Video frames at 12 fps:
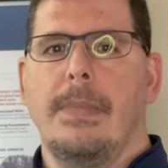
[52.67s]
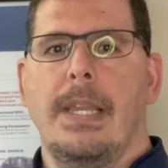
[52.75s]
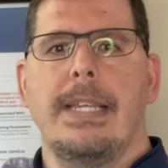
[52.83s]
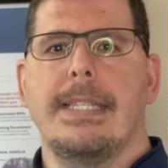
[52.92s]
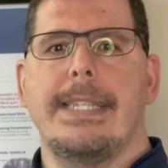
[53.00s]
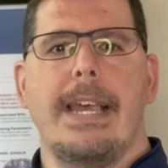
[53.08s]

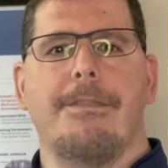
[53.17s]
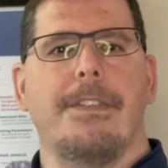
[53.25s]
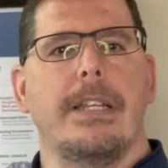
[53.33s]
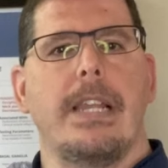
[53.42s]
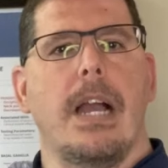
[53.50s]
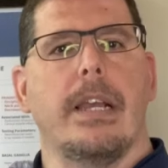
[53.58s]
He's
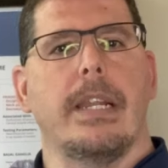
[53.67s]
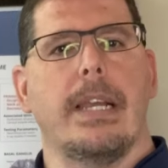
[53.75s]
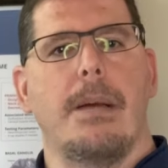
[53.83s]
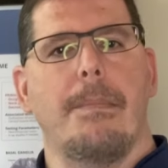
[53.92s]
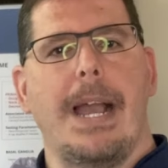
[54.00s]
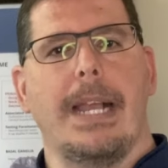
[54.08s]
definitely not going to
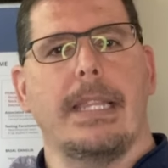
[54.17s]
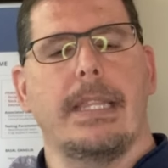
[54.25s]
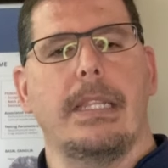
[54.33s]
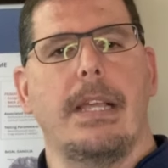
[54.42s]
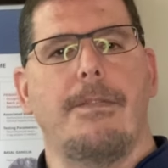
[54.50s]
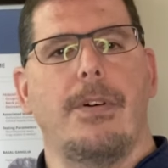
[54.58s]
come back at
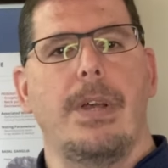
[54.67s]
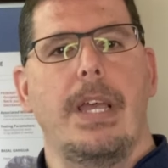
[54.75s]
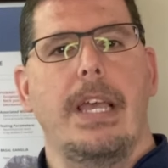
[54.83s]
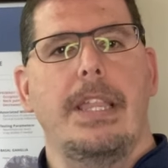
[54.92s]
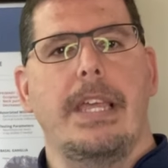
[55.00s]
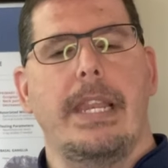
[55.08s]
the level
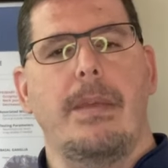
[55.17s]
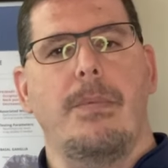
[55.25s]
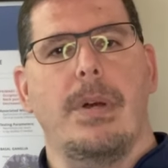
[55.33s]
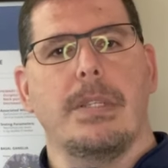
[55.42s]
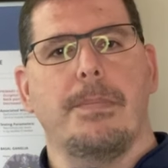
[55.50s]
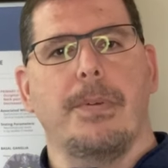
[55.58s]
that he
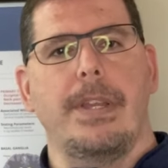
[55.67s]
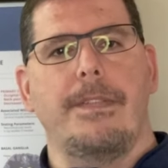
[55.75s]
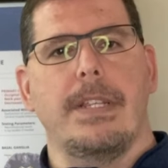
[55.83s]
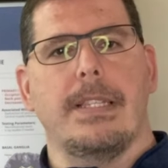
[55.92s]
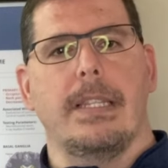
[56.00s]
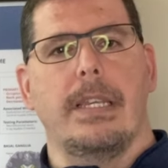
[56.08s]
was
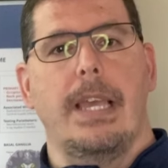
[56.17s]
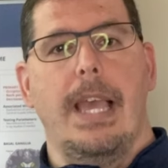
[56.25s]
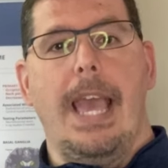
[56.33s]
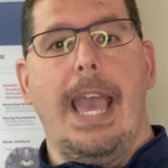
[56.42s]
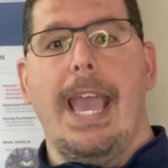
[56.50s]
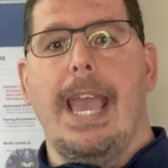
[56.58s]
previously,
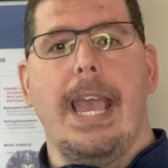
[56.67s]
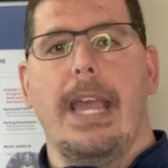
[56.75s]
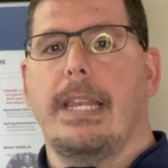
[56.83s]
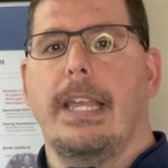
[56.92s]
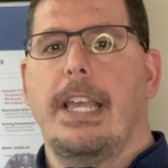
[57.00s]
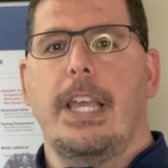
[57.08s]

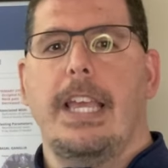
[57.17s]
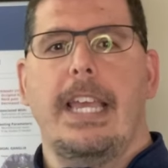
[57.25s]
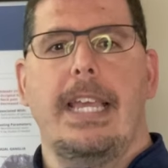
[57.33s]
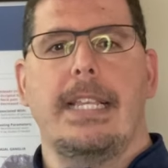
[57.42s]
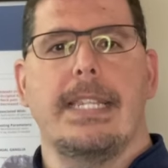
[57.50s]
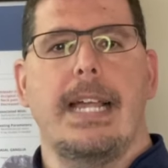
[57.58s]
and
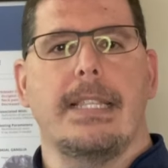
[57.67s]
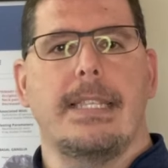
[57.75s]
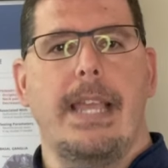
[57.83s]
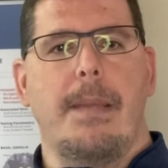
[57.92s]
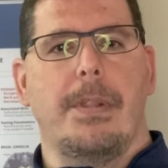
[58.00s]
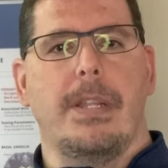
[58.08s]
he's not
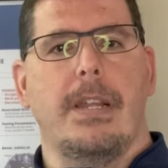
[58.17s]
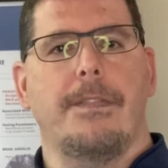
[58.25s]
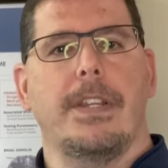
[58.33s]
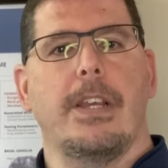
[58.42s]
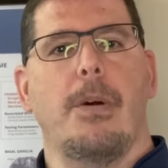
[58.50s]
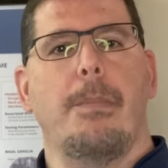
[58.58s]
stable
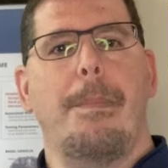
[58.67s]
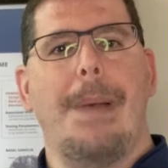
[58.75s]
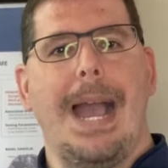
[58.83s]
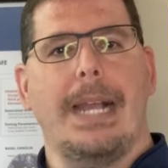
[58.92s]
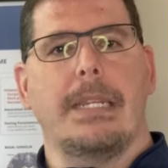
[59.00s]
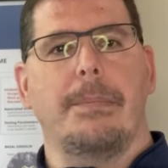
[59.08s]
enough to go
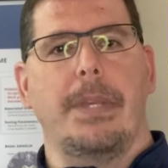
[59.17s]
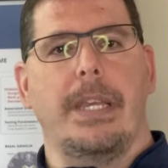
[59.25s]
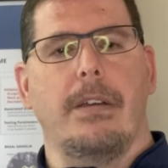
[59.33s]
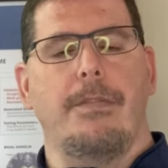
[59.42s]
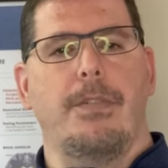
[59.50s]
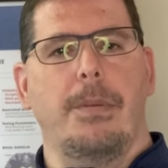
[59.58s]
back to
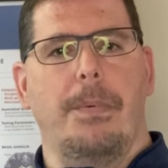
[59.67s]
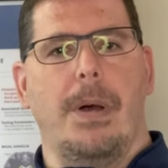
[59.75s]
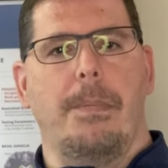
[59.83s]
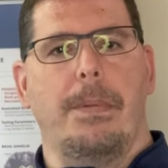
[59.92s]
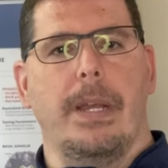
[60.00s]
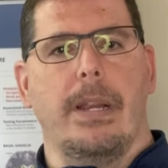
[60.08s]
being a
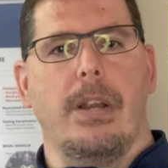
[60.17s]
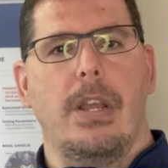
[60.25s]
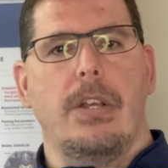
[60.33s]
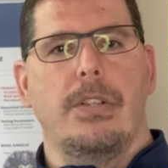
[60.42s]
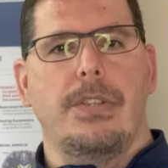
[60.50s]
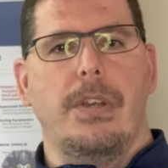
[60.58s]
football player.
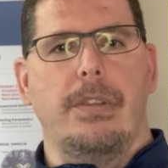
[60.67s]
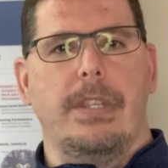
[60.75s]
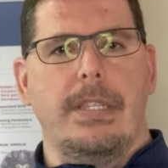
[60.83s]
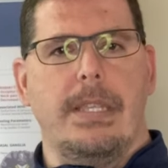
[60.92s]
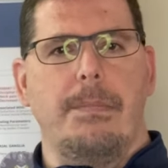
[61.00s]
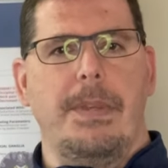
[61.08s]
So
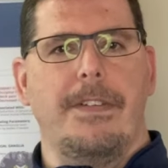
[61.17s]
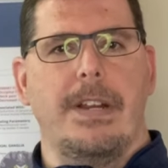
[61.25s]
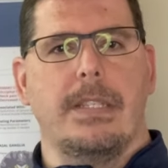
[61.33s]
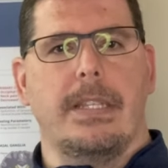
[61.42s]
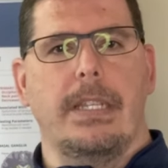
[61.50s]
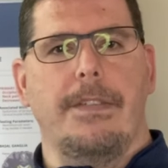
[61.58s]
these can be
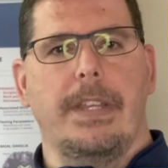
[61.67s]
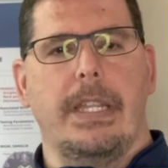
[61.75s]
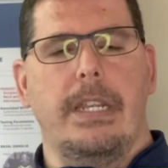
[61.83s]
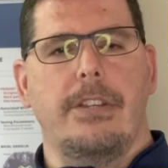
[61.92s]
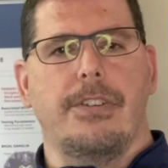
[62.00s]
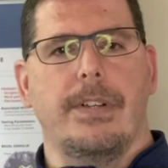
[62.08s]
very
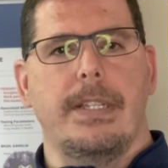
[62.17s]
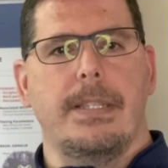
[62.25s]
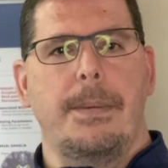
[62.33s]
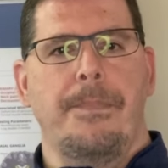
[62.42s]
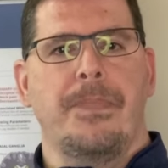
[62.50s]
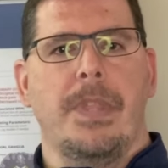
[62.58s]
significant
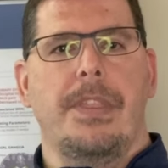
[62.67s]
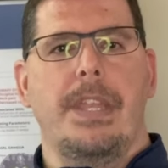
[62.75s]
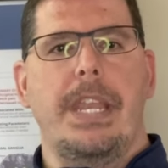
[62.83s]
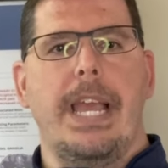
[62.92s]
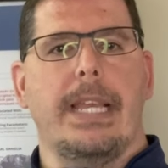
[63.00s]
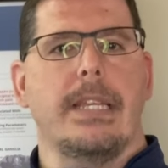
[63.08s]
injuries. The
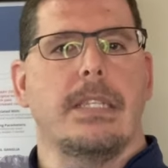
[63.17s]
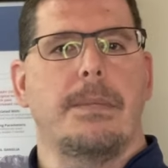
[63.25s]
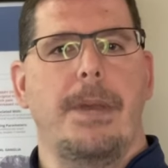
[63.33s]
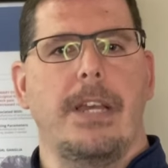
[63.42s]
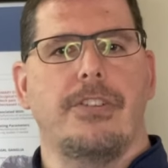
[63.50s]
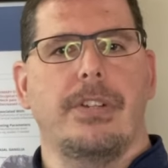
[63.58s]
neck
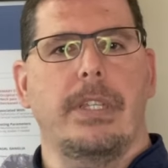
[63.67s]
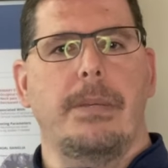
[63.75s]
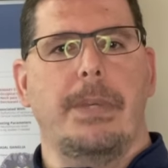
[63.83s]
especially,